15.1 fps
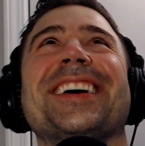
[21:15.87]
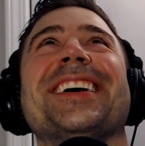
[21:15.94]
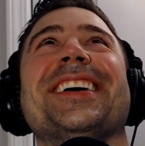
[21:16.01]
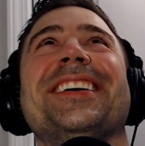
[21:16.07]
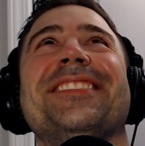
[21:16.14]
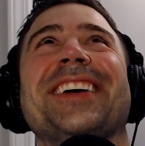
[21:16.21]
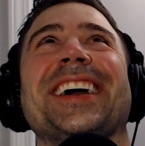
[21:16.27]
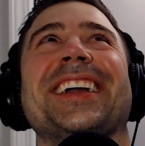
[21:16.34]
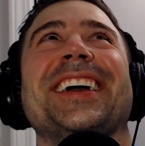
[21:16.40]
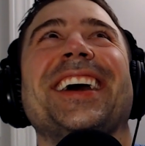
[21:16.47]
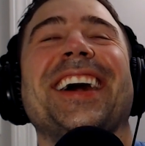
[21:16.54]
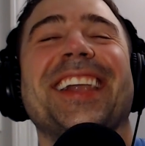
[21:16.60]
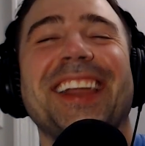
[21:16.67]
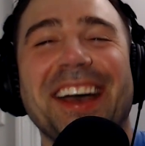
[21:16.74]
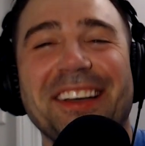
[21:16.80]
Oh my
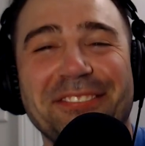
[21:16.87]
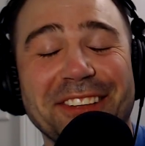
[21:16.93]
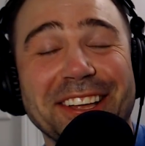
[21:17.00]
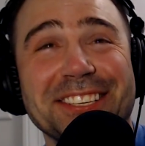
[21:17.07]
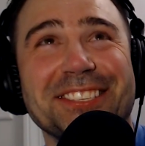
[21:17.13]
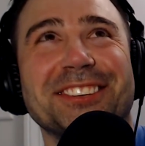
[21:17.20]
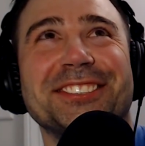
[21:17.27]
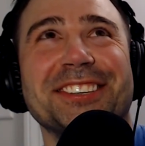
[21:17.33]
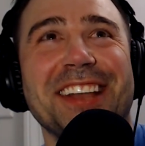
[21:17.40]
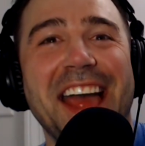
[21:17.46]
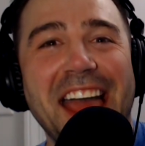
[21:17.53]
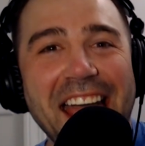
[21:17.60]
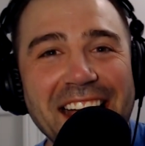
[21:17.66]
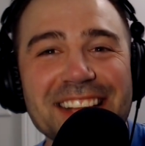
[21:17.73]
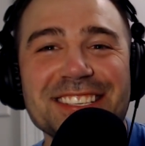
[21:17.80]
God. I feel like such
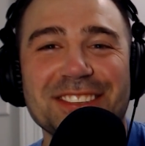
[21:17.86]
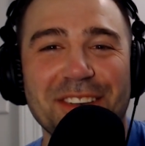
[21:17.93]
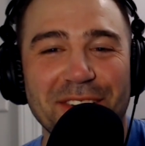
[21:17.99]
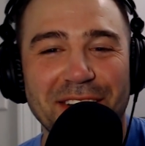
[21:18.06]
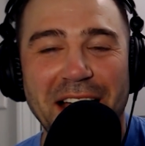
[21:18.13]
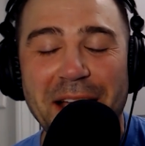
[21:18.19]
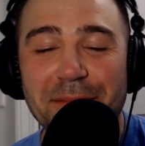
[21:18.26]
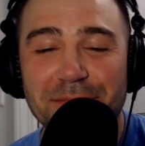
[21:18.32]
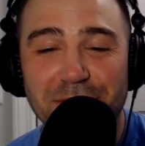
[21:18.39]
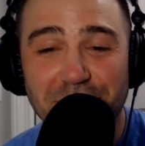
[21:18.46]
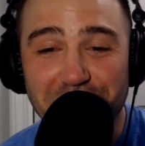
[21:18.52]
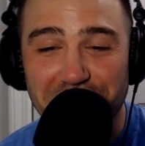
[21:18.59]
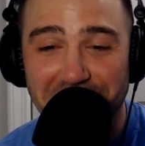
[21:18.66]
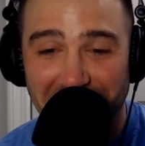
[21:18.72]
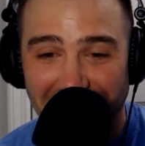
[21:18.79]
an asshole. I am
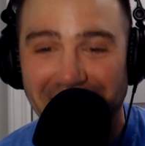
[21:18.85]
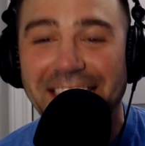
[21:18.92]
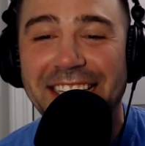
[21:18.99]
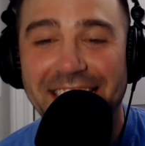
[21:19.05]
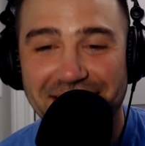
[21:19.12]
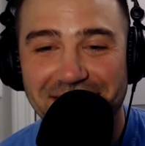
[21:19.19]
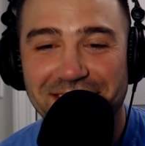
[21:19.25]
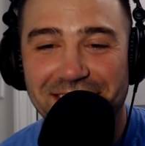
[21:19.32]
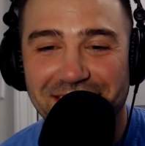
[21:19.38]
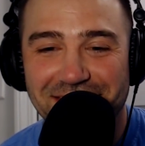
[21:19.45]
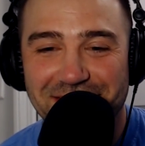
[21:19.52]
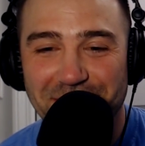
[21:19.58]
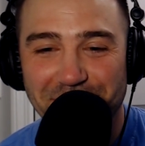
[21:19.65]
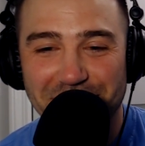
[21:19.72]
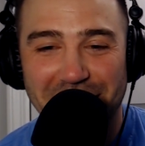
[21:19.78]
such an idiot
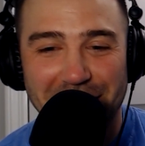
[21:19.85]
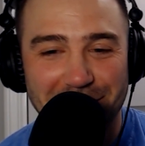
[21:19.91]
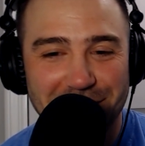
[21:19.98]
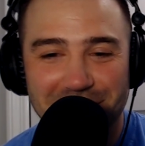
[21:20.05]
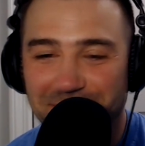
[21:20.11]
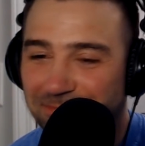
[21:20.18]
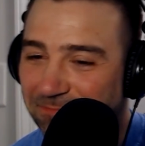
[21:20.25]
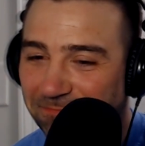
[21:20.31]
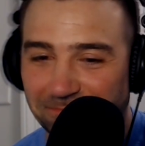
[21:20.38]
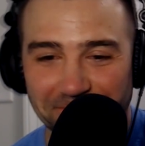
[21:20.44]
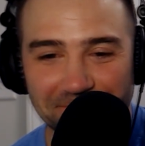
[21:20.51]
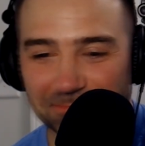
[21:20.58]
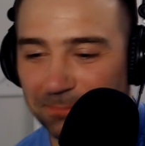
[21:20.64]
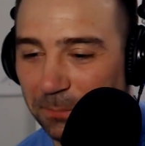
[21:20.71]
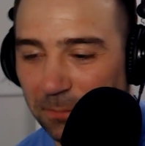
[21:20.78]
sometimes.
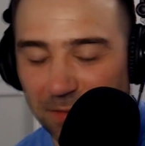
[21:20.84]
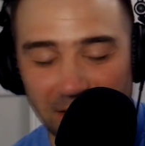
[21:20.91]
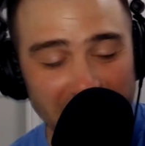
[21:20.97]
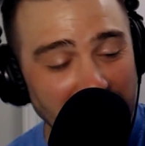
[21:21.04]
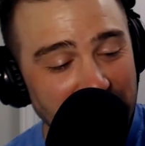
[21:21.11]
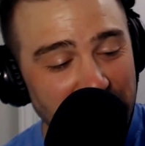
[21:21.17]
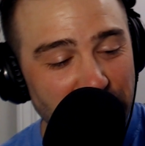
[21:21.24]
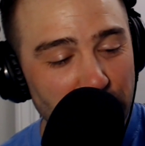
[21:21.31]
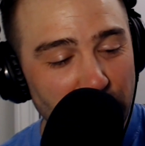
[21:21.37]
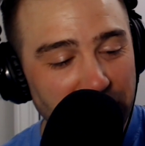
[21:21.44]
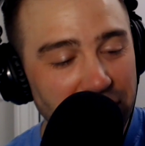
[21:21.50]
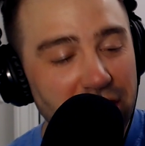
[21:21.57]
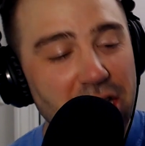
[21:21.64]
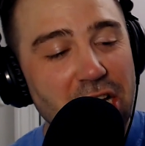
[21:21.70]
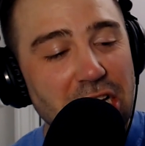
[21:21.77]
Like, I just
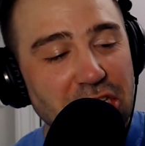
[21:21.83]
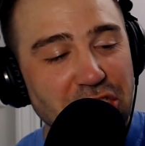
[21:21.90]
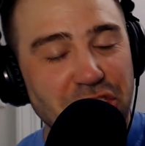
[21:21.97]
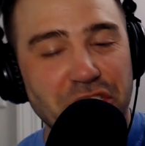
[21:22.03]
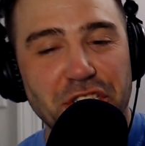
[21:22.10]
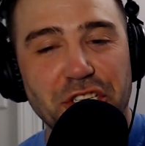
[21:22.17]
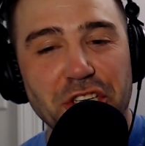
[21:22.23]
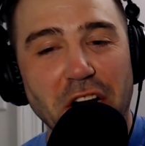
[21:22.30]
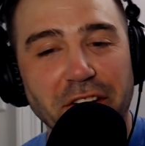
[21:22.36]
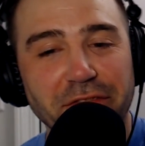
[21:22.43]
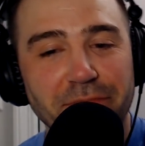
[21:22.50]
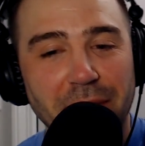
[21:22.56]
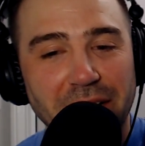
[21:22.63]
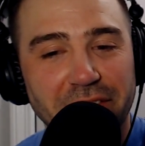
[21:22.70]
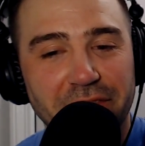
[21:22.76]
want to
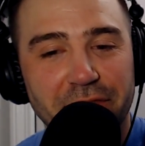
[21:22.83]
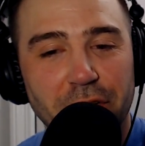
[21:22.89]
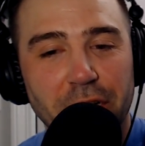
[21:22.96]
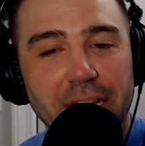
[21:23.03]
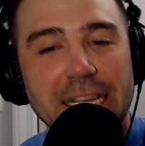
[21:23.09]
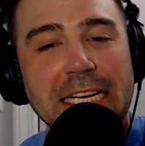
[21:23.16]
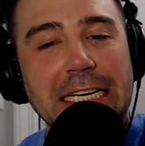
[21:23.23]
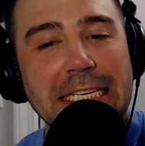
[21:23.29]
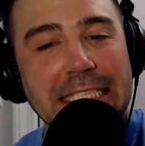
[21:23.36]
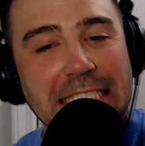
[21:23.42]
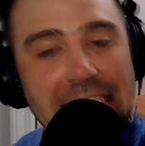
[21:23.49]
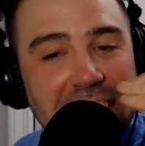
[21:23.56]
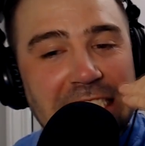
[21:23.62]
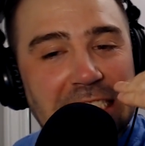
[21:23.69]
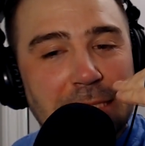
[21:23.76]
shove my foot
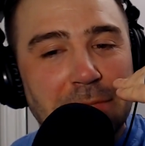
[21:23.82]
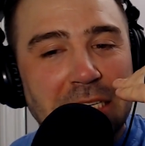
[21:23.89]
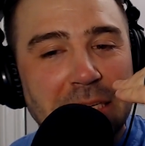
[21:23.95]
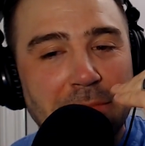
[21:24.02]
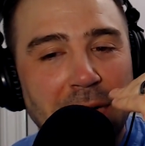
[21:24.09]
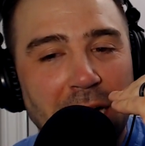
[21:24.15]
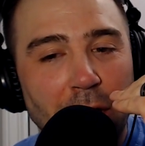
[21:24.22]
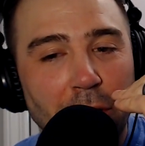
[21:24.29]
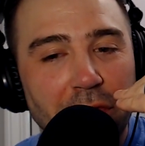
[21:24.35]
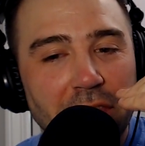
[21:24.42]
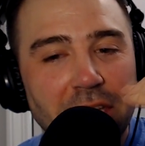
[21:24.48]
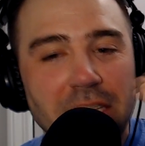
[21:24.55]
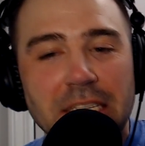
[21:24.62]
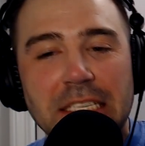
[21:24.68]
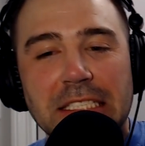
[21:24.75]
into my
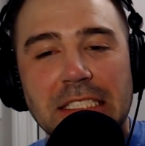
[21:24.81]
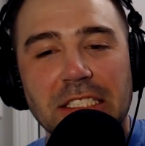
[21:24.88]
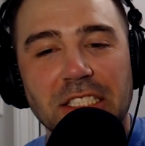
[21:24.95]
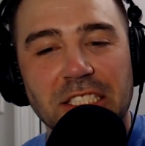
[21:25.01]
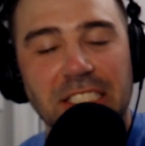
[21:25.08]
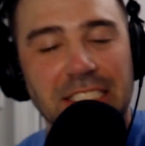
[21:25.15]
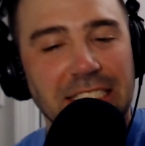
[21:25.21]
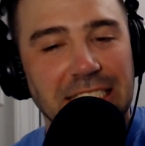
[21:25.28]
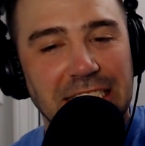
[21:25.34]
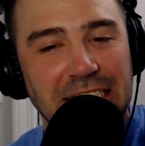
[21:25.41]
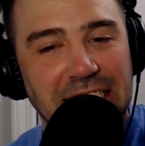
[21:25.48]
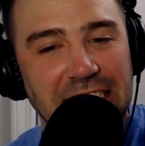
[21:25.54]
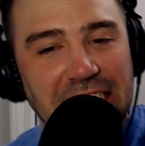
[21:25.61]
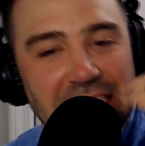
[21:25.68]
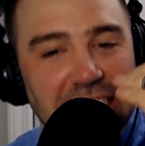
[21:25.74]
mouth. Just
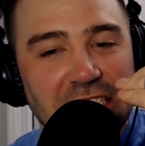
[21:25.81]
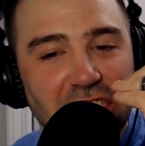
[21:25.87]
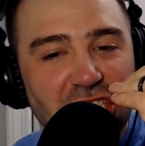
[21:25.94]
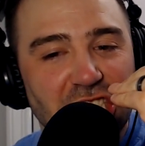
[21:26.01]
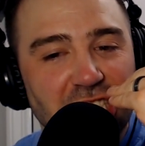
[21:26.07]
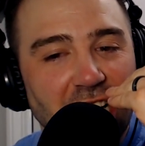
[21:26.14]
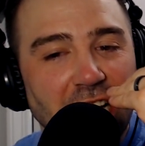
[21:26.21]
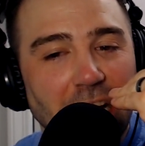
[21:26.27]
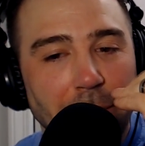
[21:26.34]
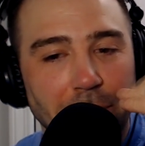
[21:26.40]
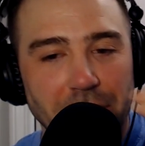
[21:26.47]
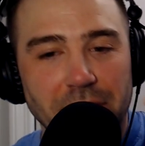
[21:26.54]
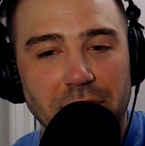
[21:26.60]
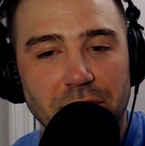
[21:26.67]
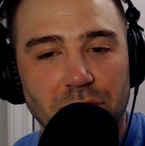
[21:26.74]
shut
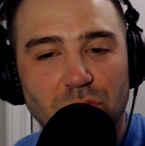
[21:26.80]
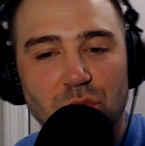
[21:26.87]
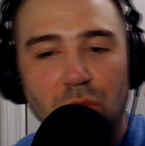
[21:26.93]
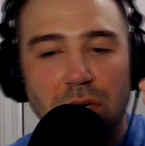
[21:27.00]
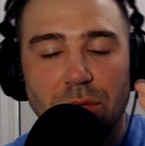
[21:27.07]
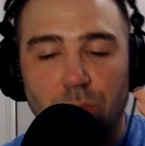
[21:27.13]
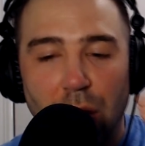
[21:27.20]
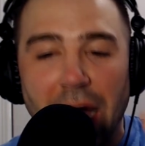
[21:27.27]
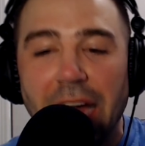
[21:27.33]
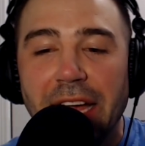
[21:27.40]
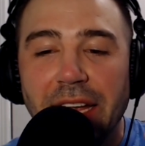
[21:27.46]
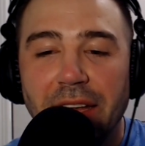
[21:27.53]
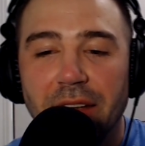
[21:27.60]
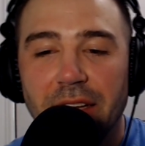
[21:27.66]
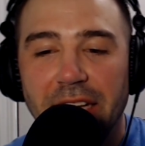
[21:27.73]
up.
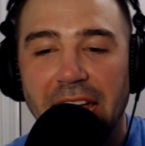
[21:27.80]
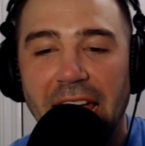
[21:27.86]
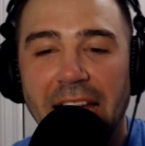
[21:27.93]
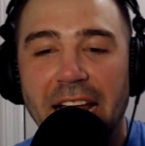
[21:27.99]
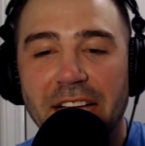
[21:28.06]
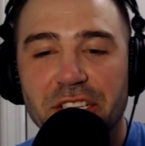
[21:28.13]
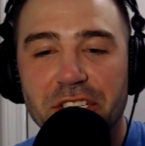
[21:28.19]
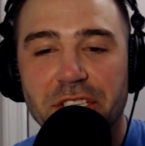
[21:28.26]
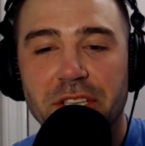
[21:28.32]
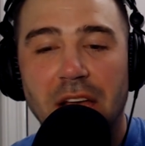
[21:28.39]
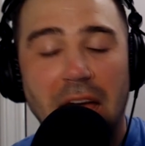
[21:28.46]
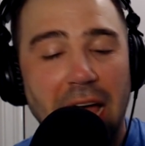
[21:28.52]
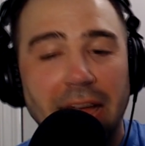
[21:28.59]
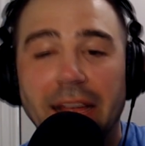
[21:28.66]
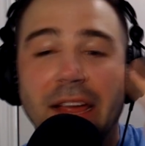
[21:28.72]
Why can't
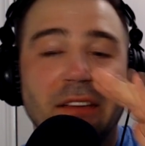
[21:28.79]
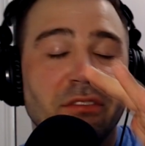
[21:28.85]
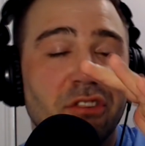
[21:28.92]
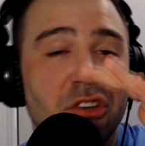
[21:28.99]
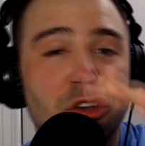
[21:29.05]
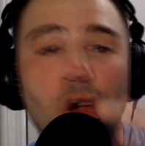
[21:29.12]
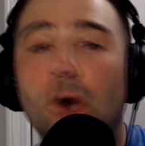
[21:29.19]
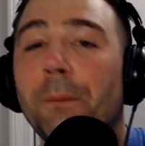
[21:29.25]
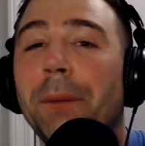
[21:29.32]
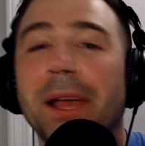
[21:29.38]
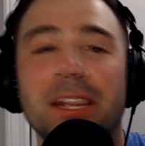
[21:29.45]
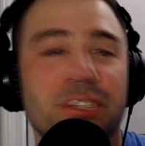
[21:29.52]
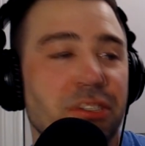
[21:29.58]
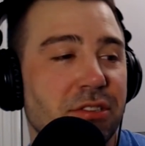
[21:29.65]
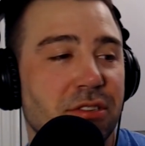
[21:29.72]
I have no
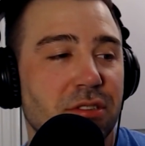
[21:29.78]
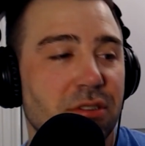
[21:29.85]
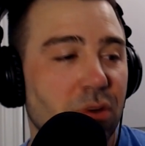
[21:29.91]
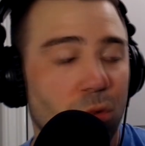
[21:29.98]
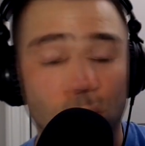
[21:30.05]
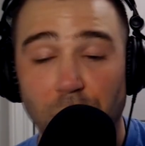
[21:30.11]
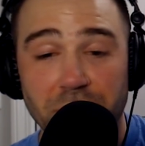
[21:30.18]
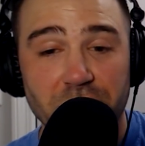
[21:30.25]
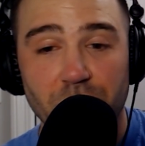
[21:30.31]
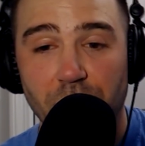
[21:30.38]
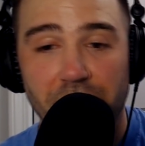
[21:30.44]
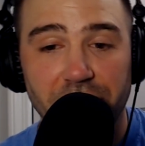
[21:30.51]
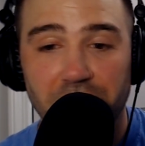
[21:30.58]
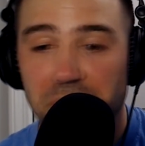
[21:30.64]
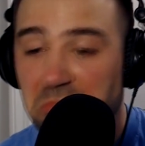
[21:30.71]
patience
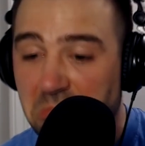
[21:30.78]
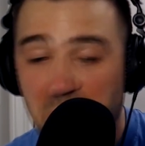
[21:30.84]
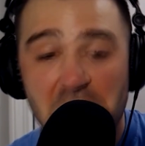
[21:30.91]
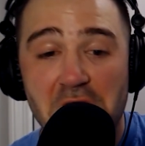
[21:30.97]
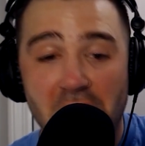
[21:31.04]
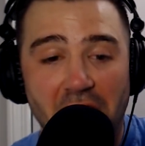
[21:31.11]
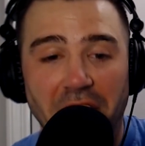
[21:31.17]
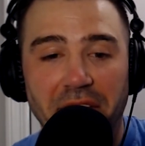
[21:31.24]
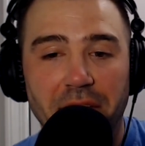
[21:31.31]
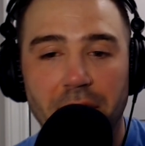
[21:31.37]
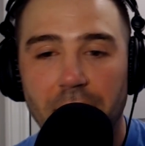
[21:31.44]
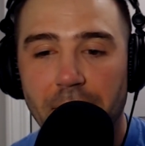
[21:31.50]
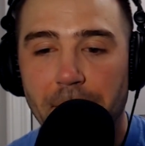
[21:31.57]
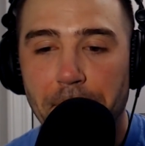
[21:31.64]
whatsoever. None.